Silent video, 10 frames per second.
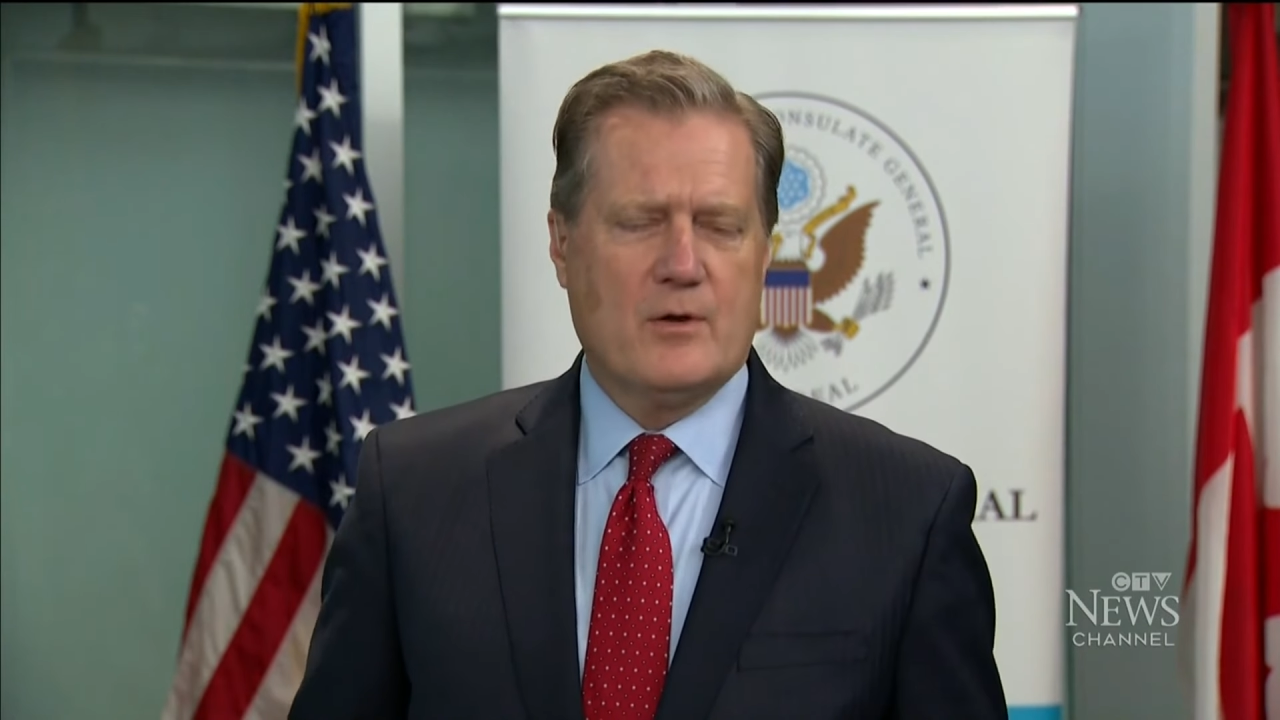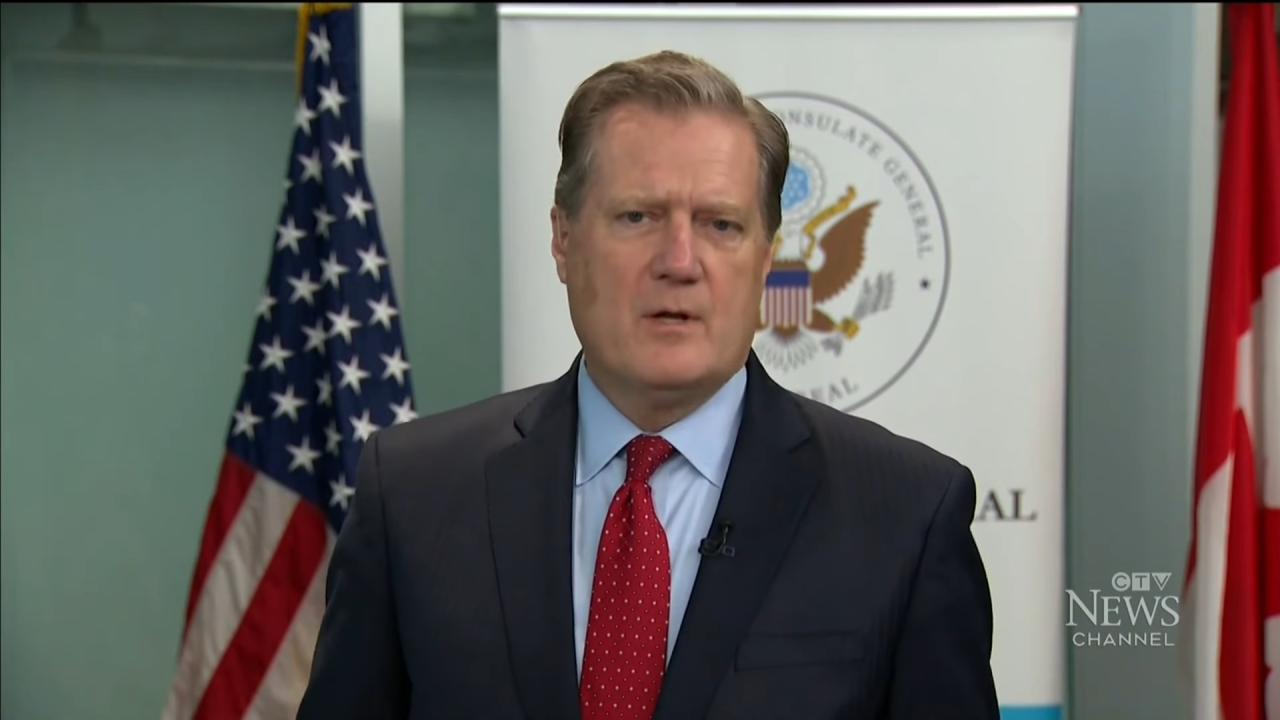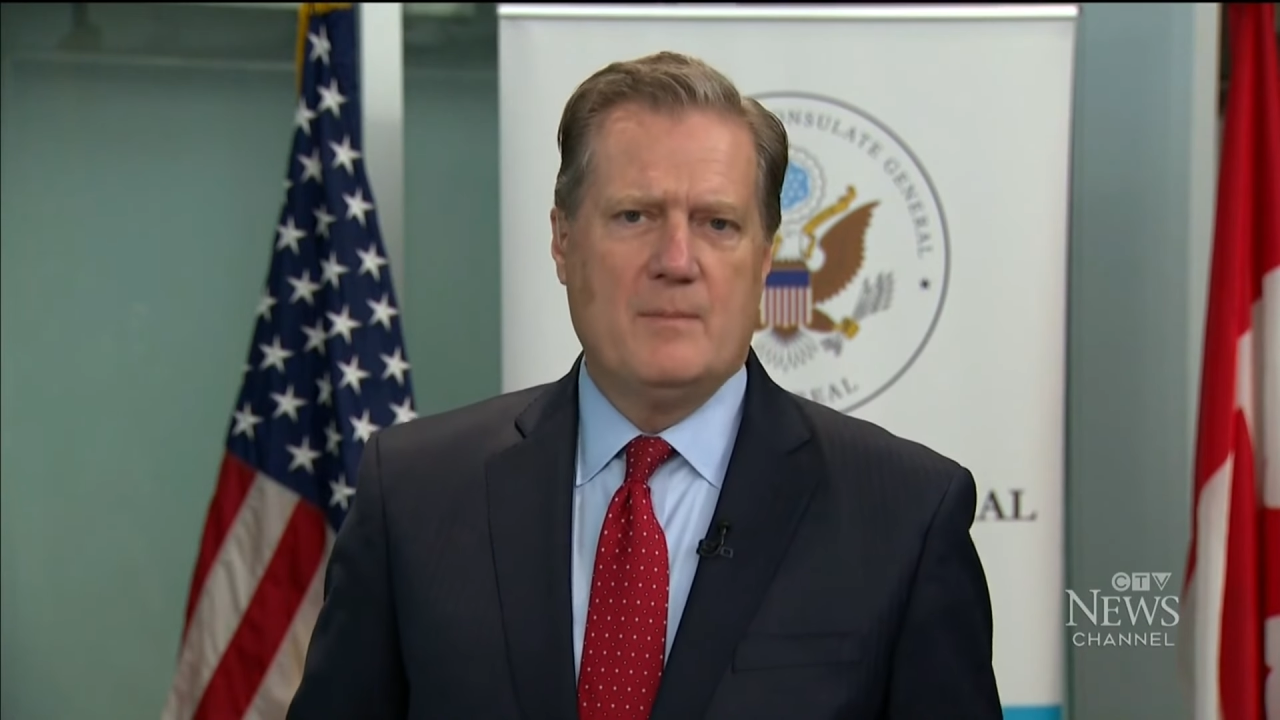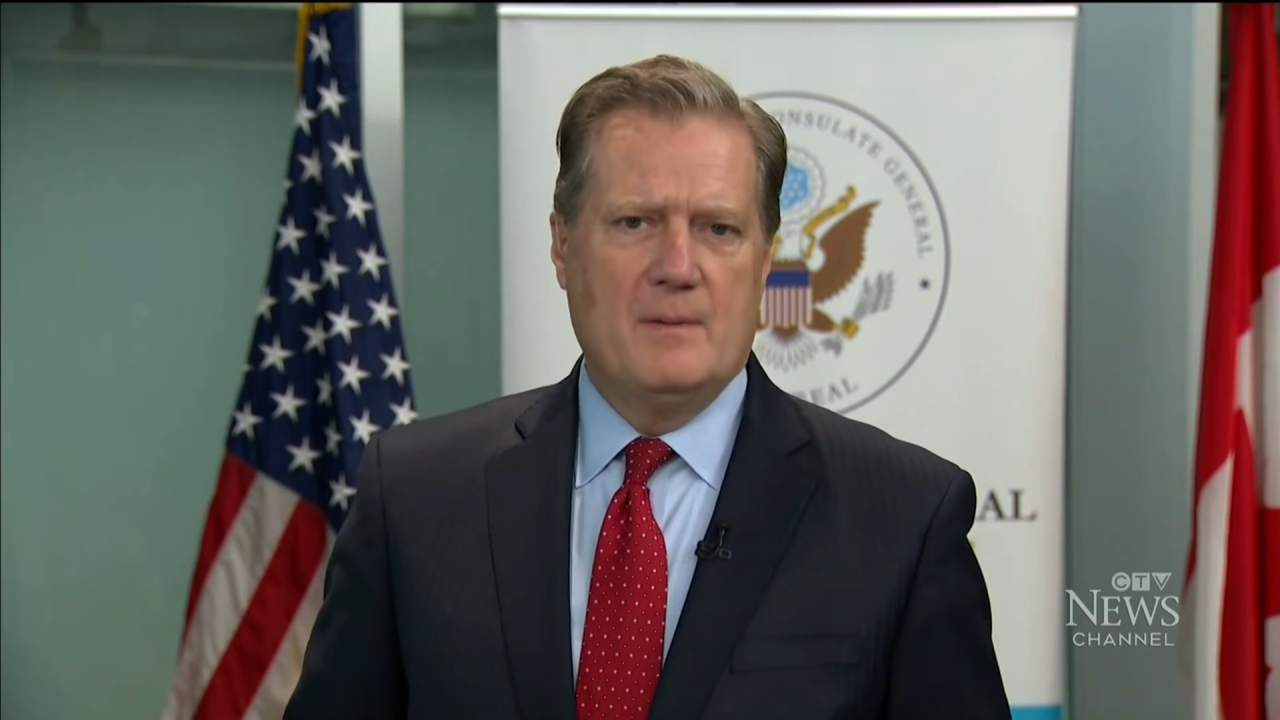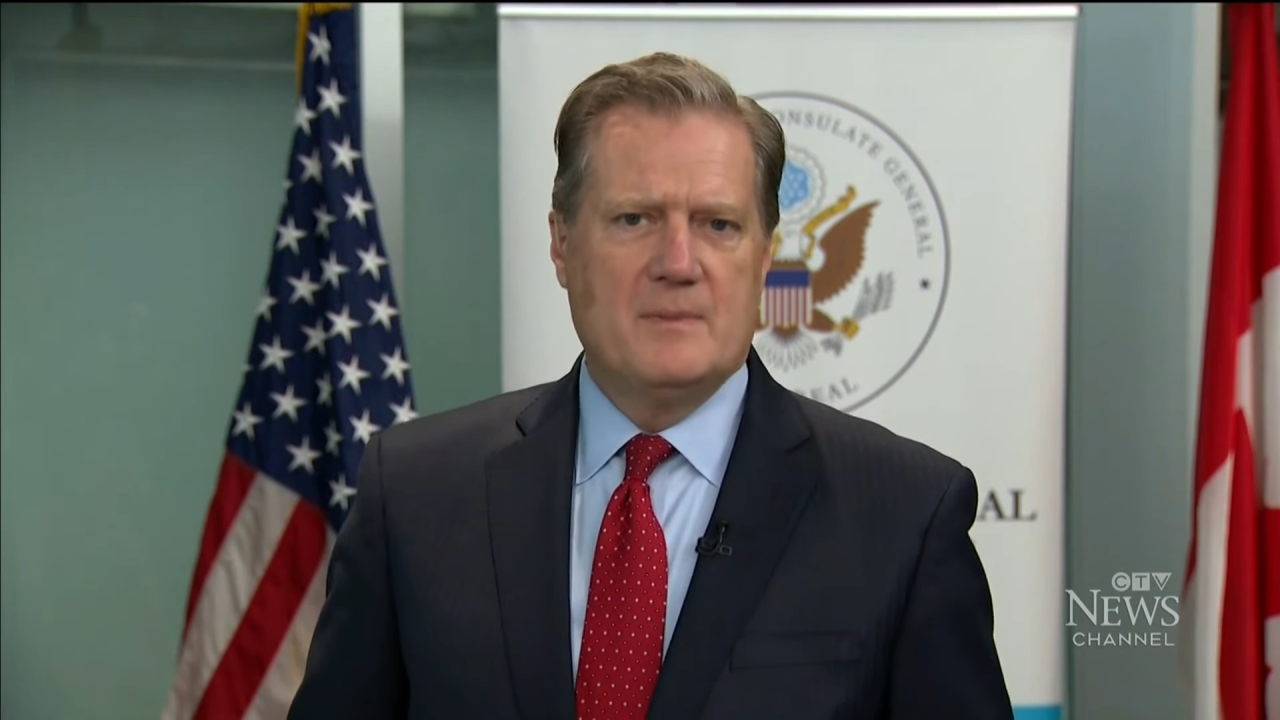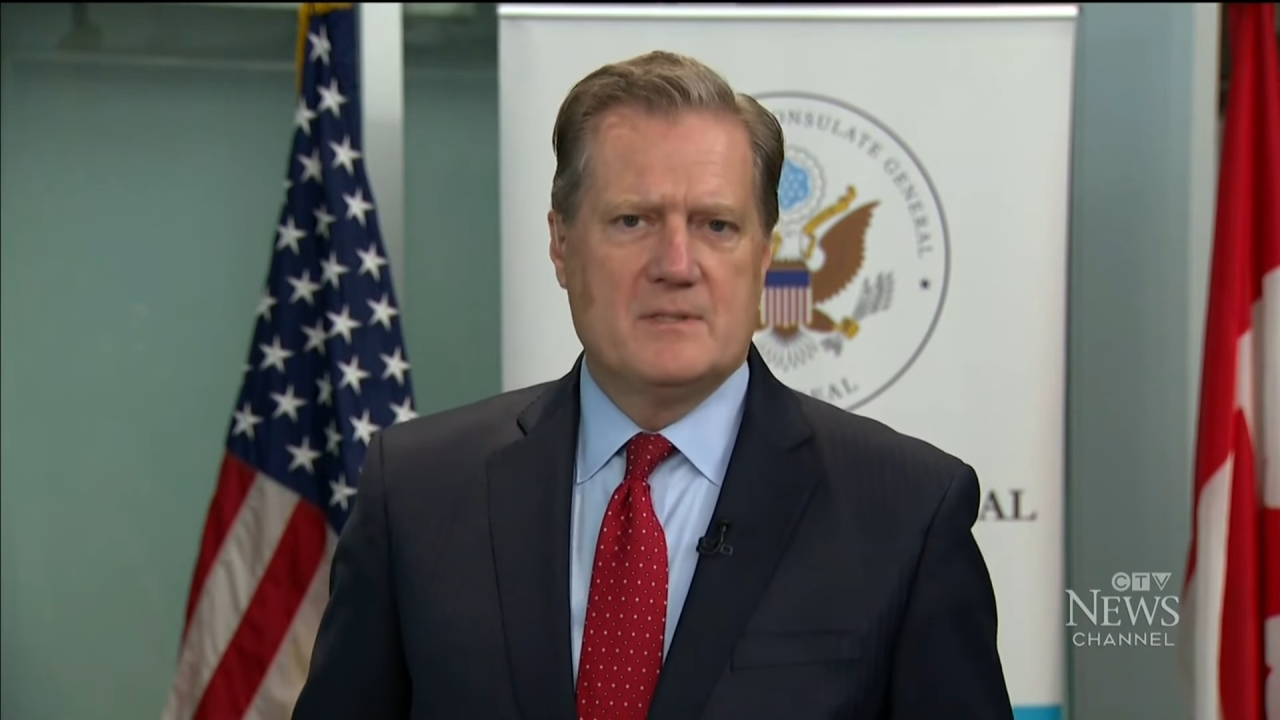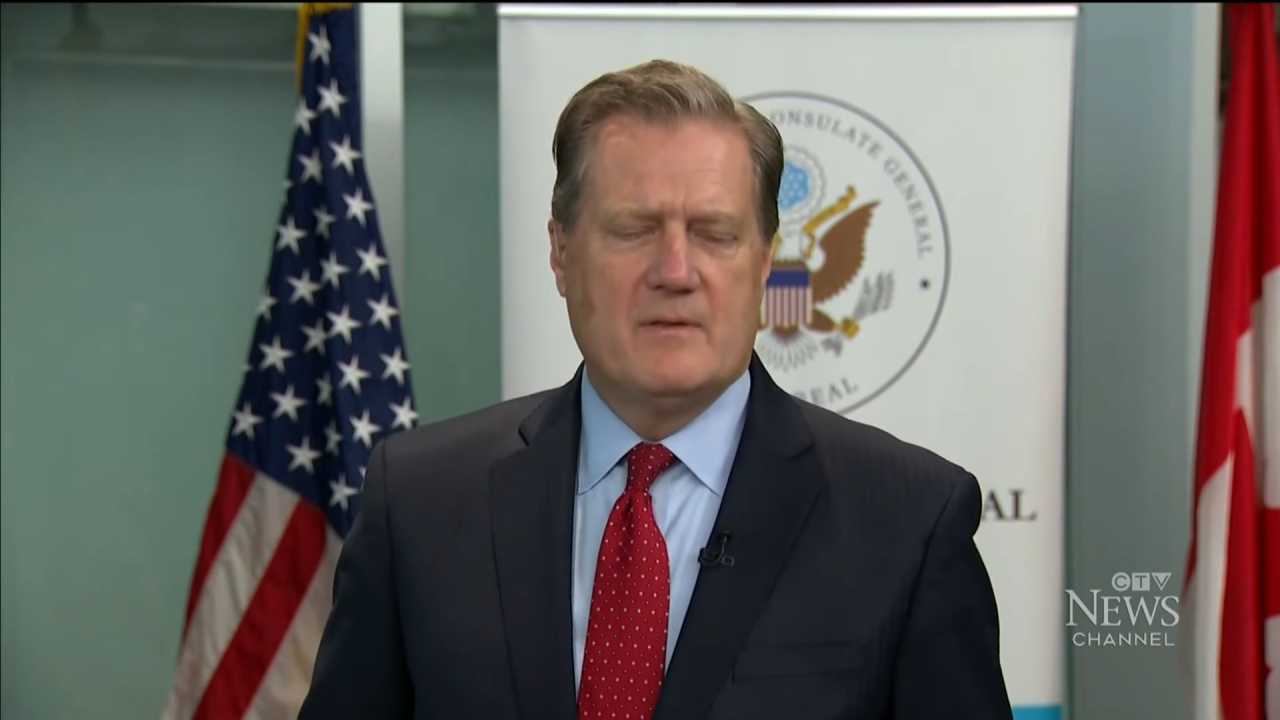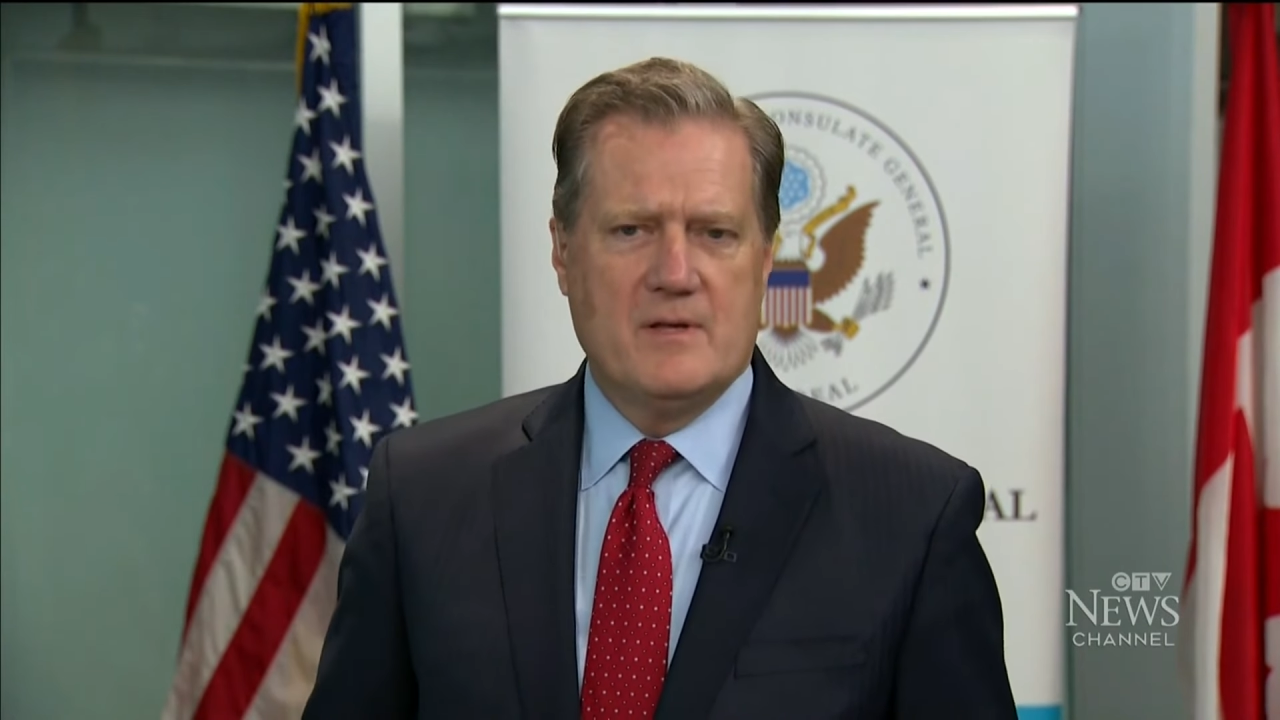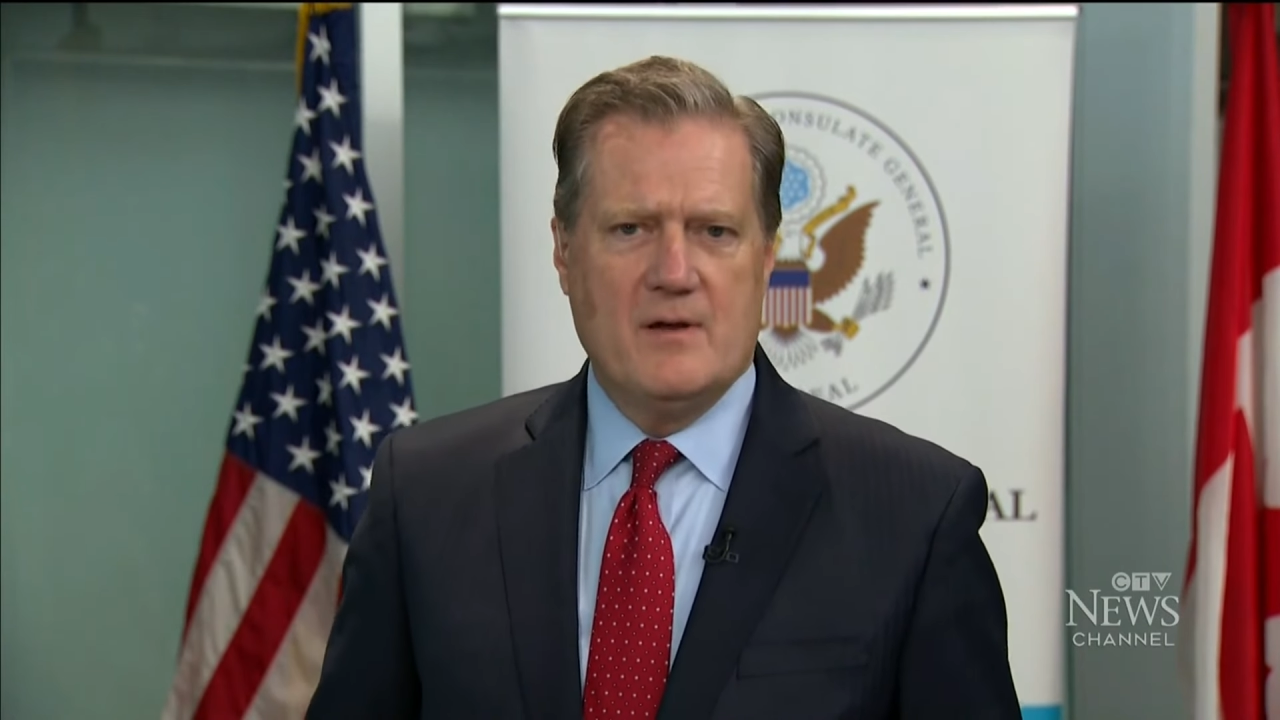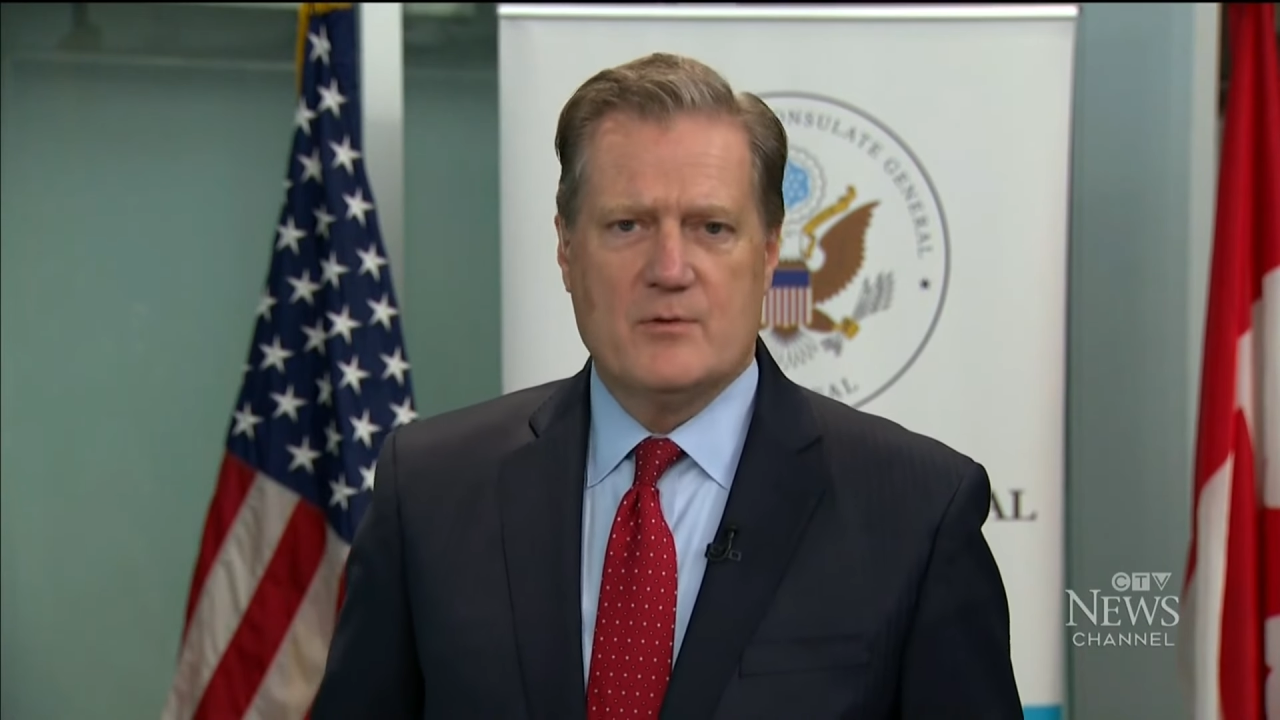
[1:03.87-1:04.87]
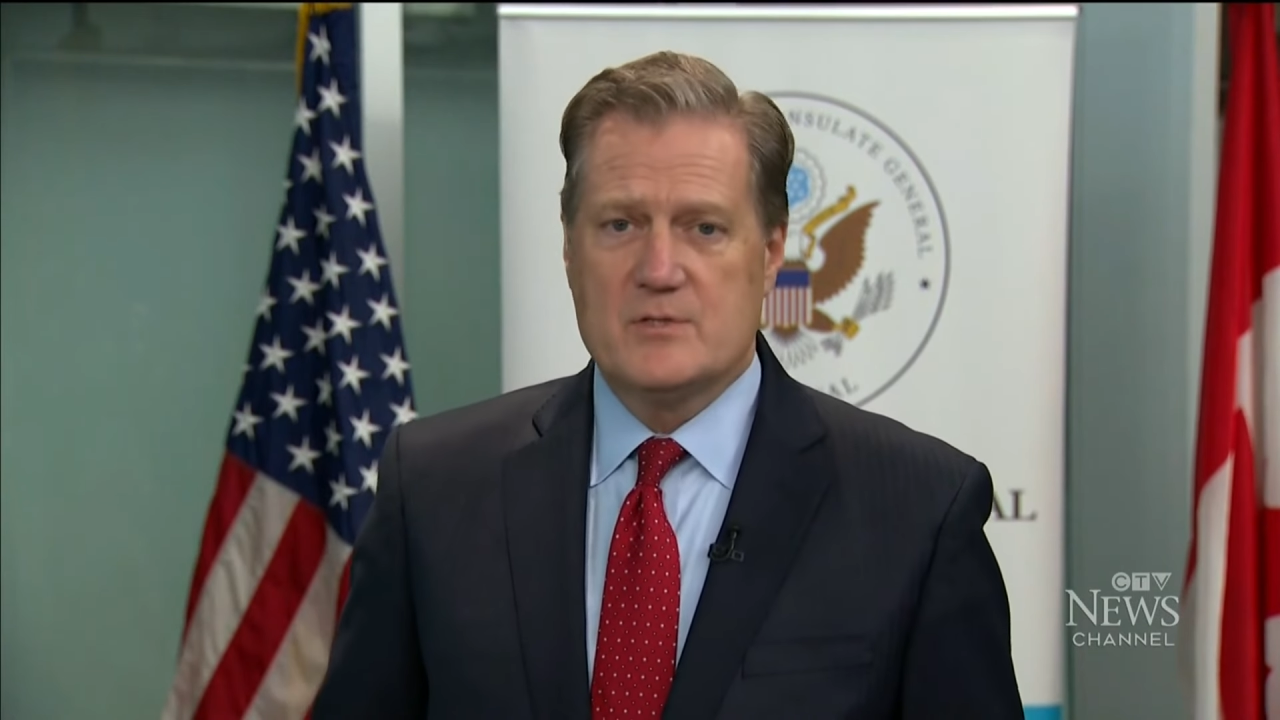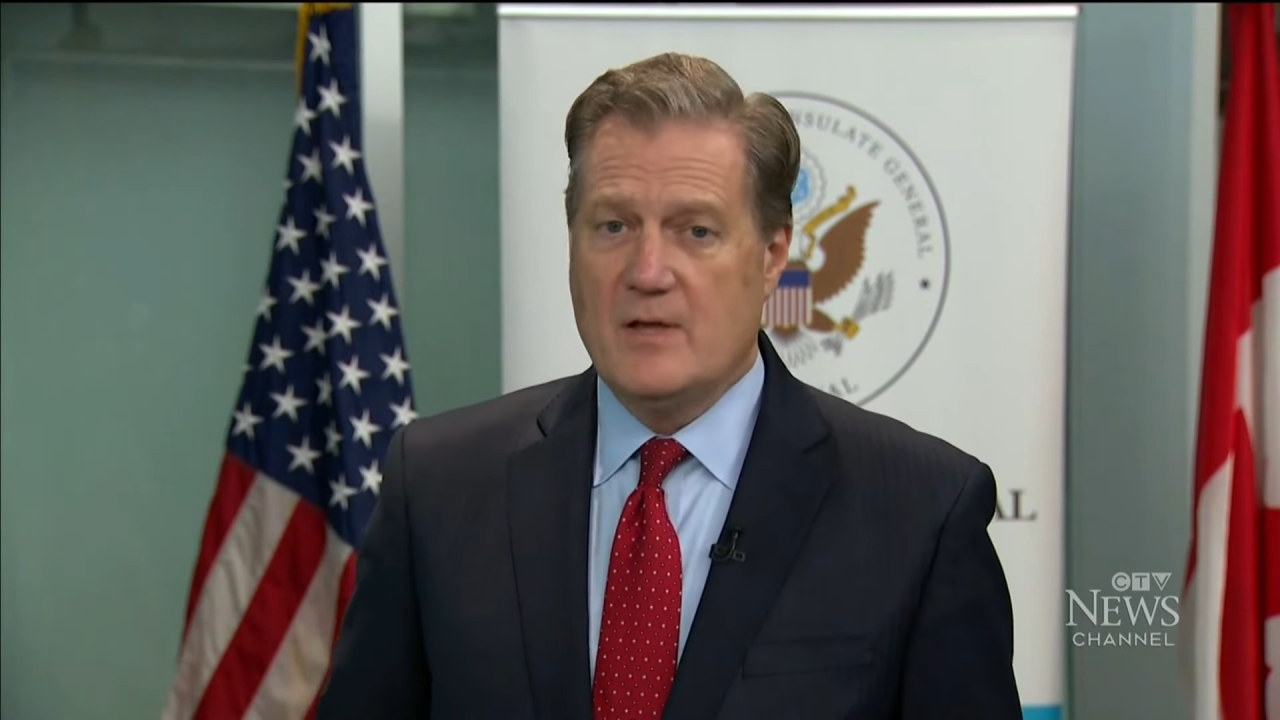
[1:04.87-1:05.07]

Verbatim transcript: commitment to the others.